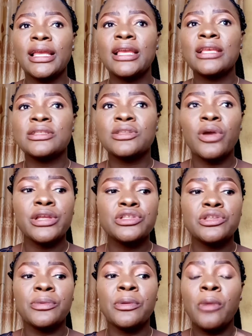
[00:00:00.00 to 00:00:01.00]
it's going
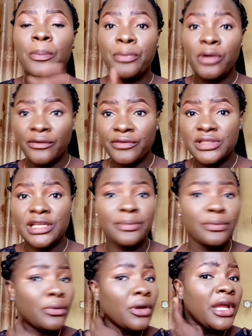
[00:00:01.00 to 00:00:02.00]
to be more
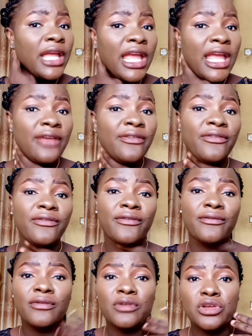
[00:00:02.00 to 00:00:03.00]
profitable if